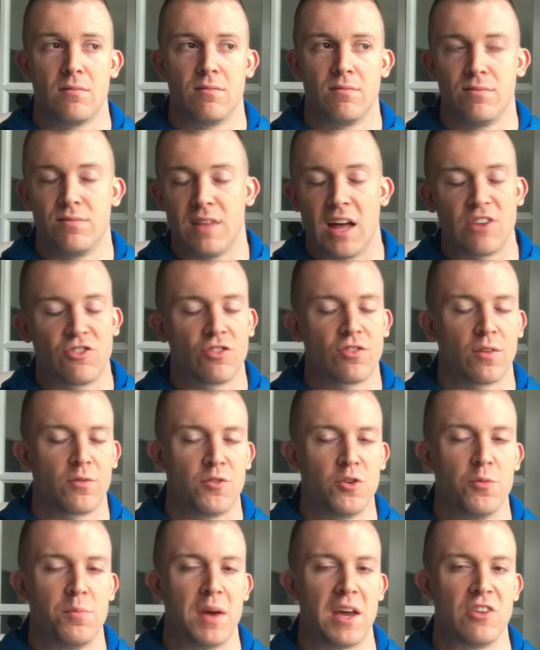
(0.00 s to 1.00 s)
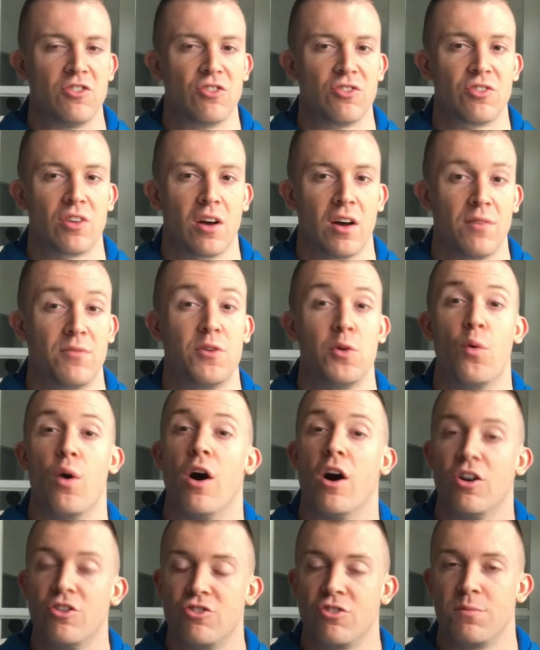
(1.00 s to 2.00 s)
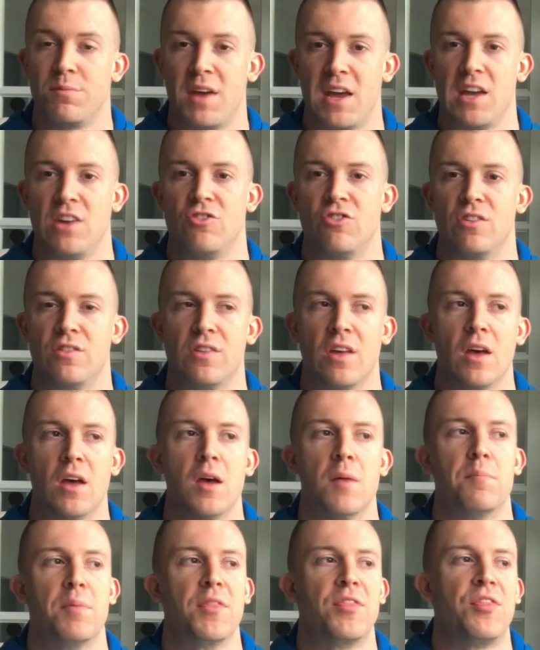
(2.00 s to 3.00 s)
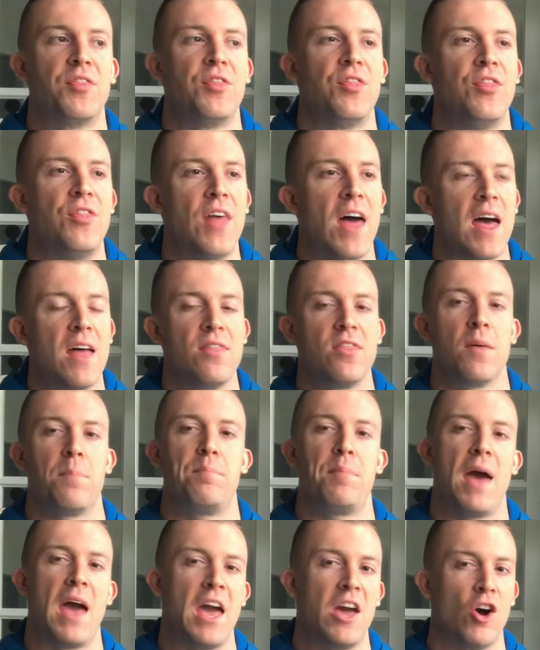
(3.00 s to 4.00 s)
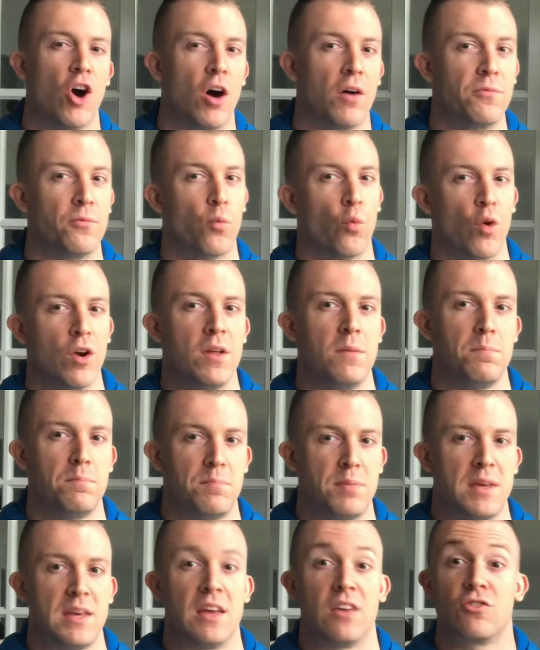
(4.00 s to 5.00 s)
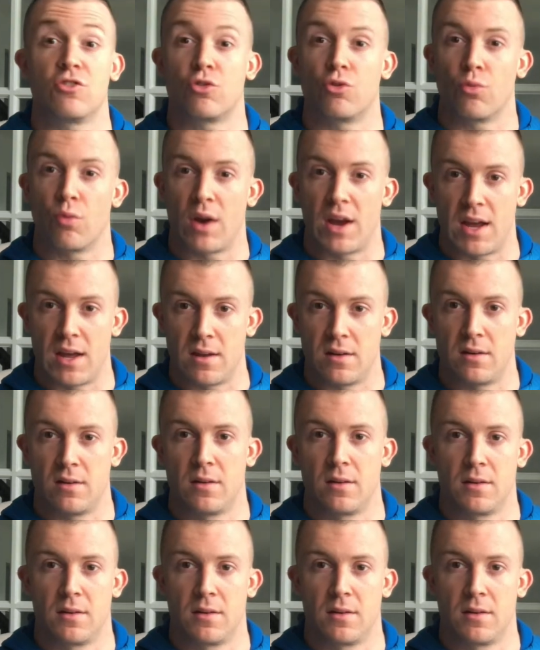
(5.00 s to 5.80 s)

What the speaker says: not just a few pages, a few hundred pages, but then the payoff wouldn't be as grand.